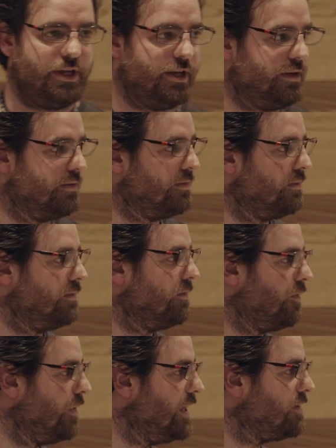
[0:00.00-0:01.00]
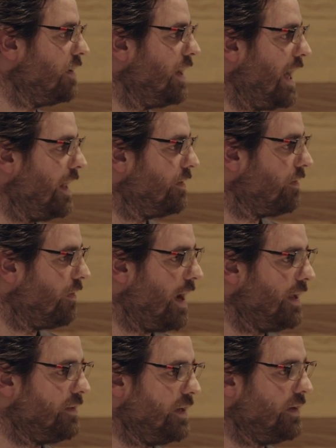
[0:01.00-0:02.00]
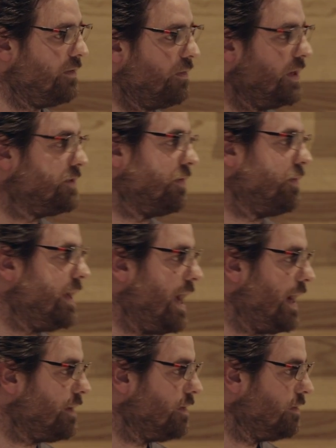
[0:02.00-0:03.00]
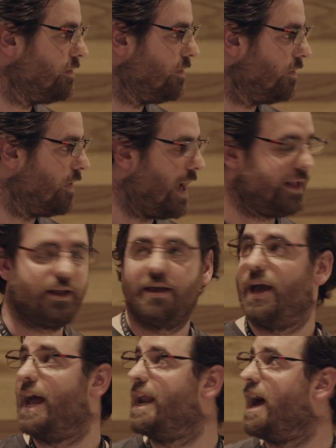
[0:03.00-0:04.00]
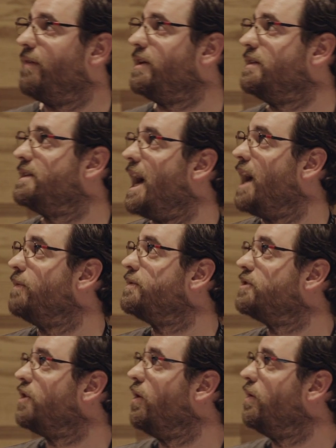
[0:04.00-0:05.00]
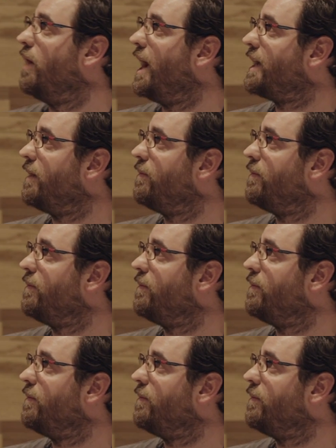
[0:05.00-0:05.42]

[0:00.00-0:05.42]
in reason land, right, in reason react, right, and having types, so I